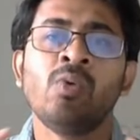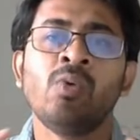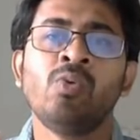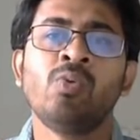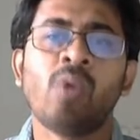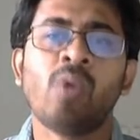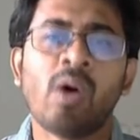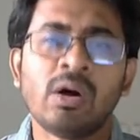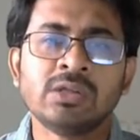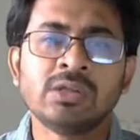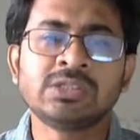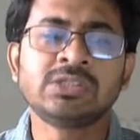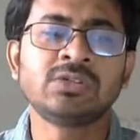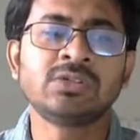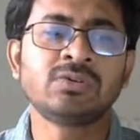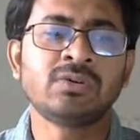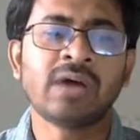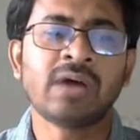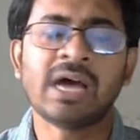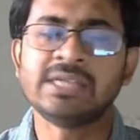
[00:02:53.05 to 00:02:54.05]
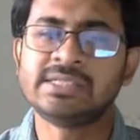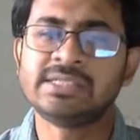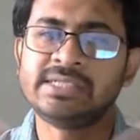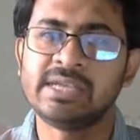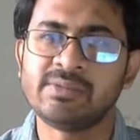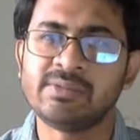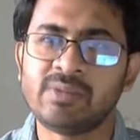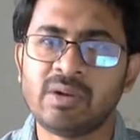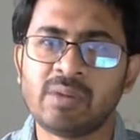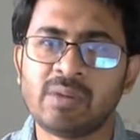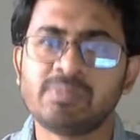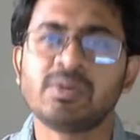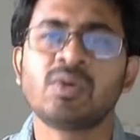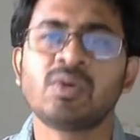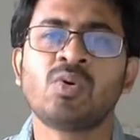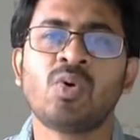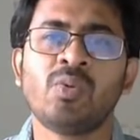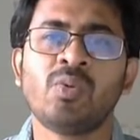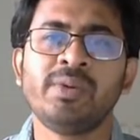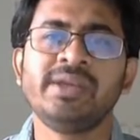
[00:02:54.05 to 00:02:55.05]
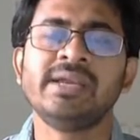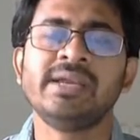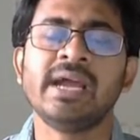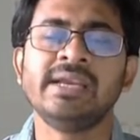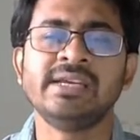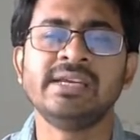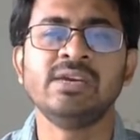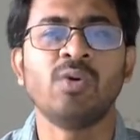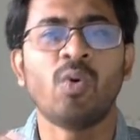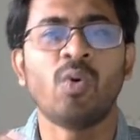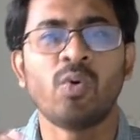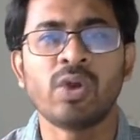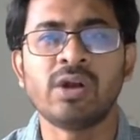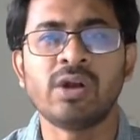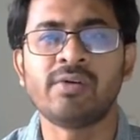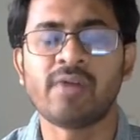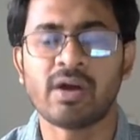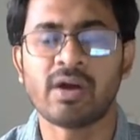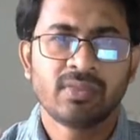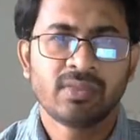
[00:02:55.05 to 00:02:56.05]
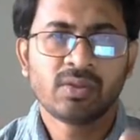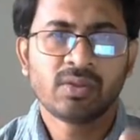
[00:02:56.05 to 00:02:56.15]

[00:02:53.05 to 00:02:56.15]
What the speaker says: who also has developed COVID-19 oral drug.